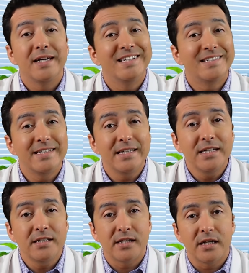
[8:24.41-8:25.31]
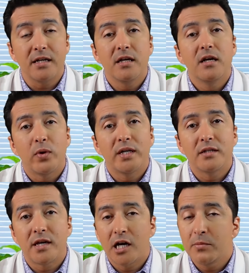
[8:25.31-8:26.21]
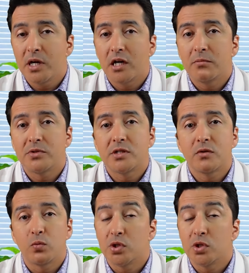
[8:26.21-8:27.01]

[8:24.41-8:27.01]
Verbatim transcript: it's easy when the time comes,